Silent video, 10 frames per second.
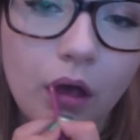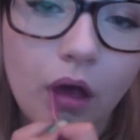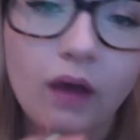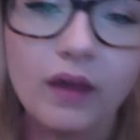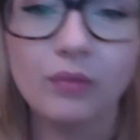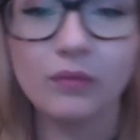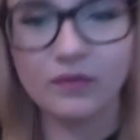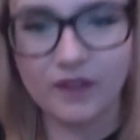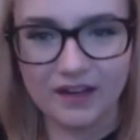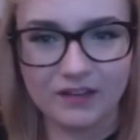Keep those
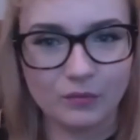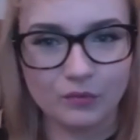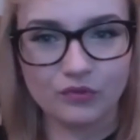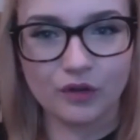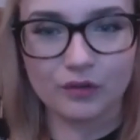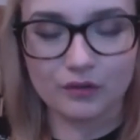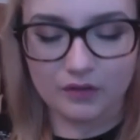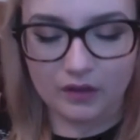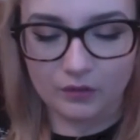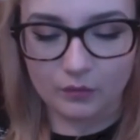fairly small strokes.
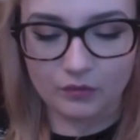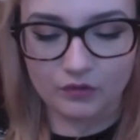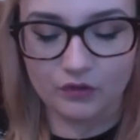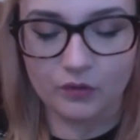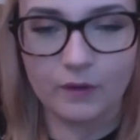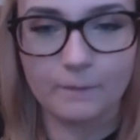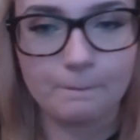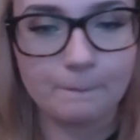I don't want to